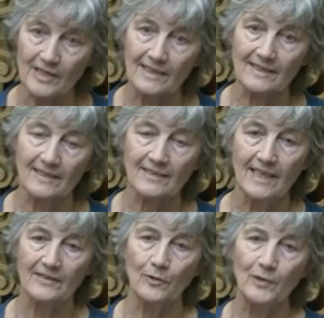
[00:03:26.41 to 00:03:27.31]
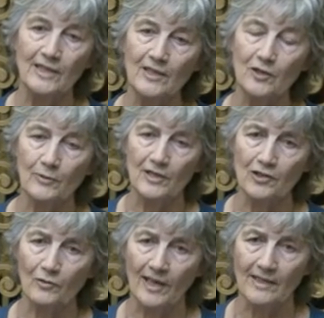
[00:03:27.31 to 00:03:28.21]
tells us that we need to
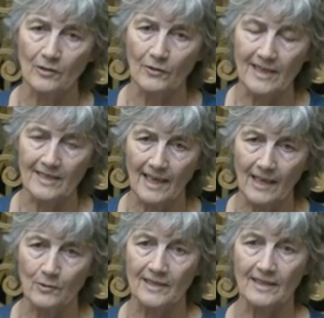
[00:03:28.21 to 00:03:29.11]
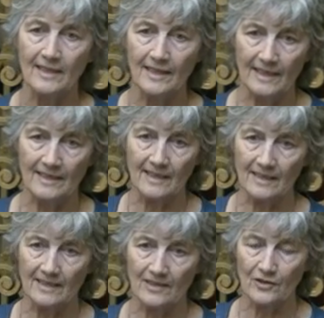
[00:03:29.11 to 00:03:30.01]
enshrine the right to housing in the
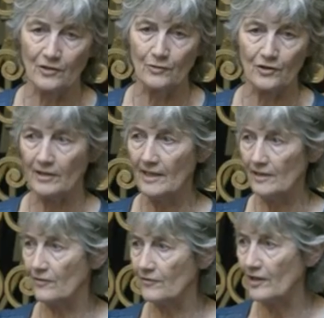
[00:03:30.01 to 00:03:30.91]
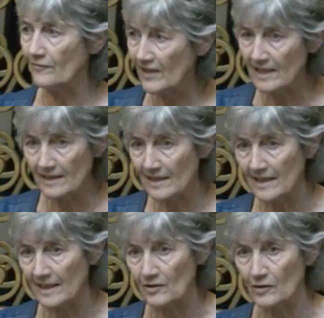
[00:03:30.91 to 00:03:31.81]
Constitution. You've
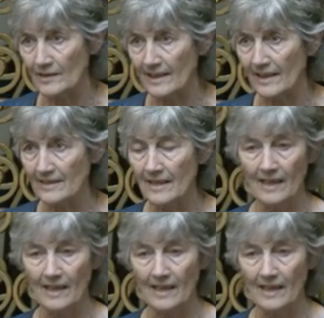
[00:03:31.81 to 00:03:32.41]
conveniently ignored that.